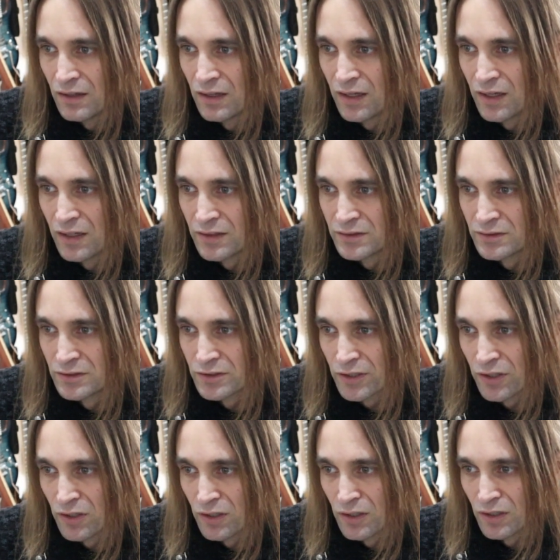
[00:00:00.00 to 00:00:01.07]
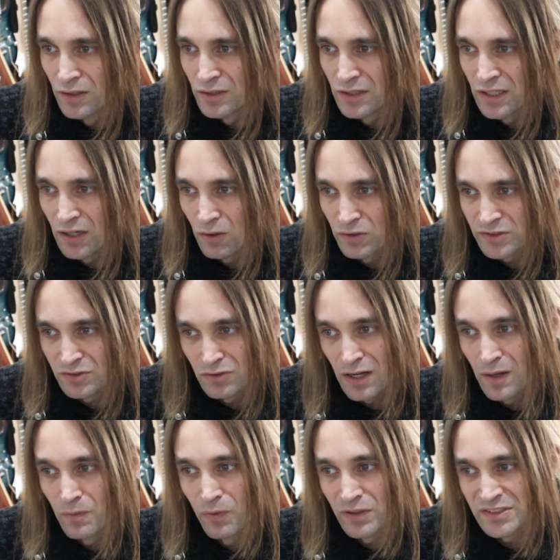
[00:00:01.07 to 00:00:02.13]
And yeah, also
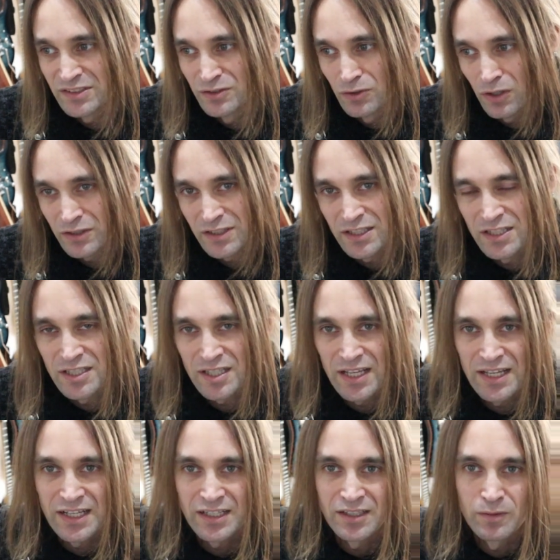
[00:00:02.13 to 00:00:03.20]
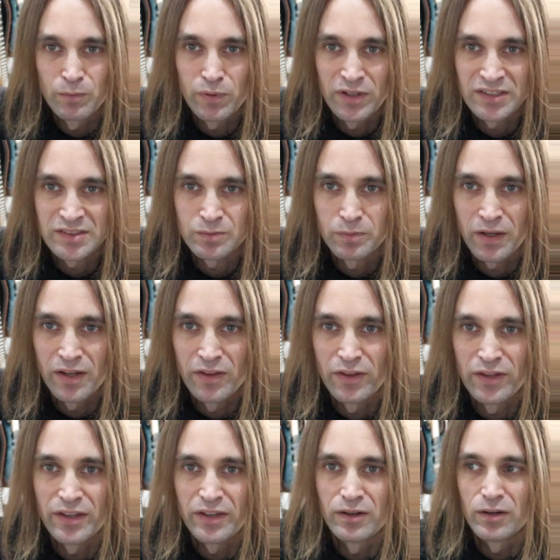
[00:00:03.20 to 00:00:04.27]
I was not that impressed by
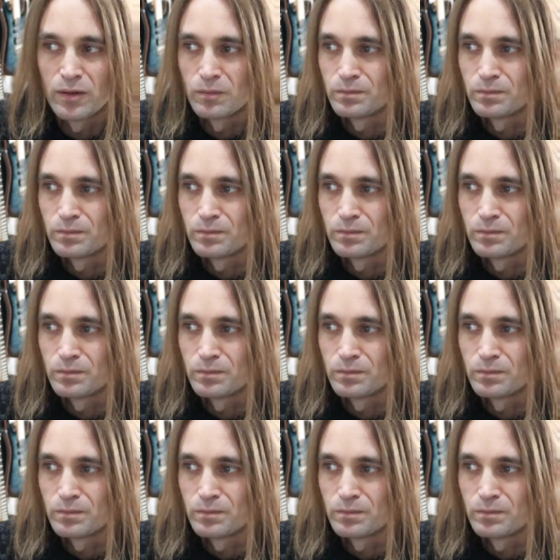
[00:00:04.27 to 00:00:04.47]
the